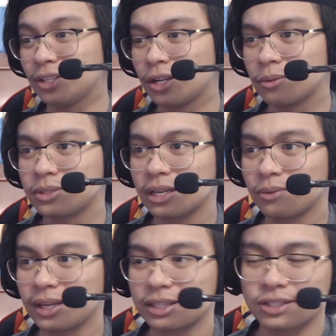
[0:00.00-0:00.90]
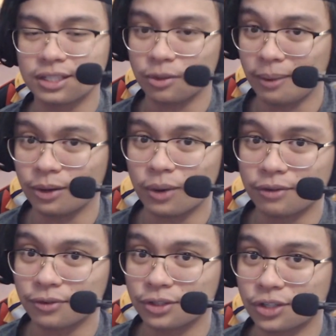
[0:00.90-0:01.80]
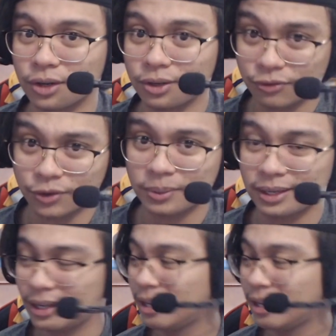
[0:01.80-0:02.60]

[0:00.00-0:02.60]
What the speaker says: You know what I'm saying? We got to see the main wife of the show. You feel me?